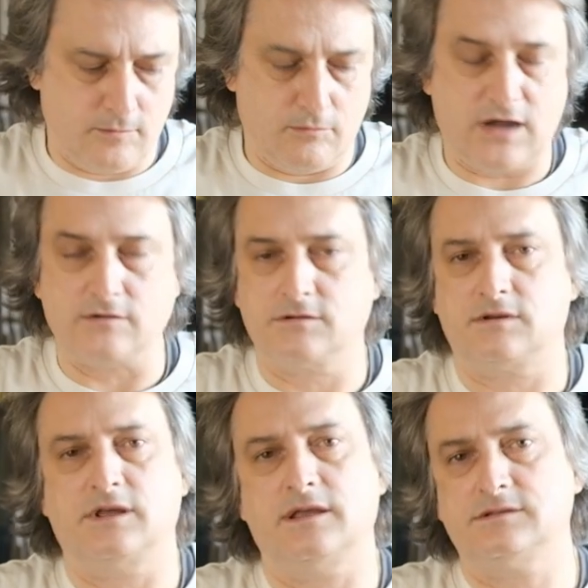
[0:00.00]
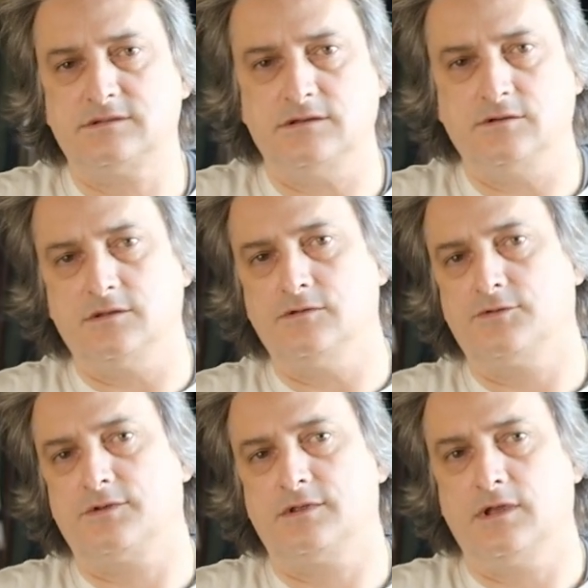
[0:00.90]
mount lens, you can
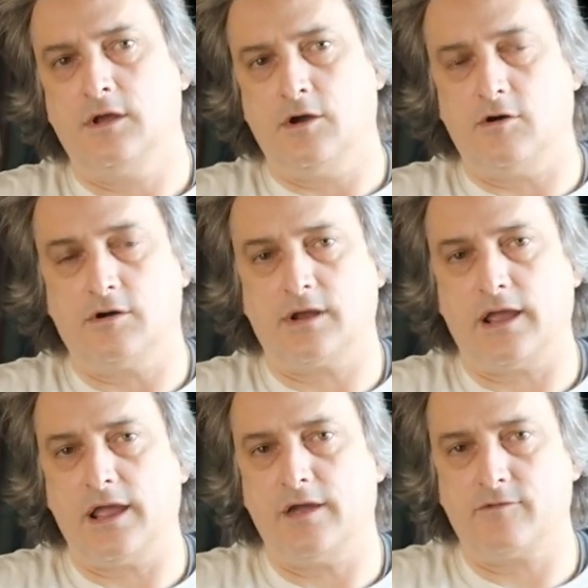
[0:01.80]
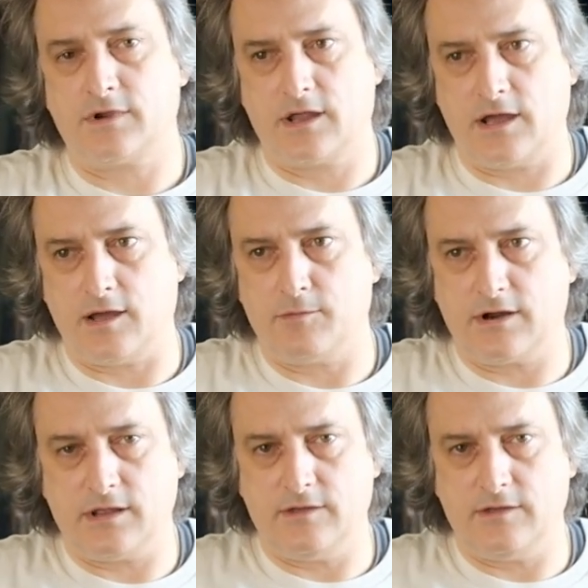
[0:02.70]
use it on every camera,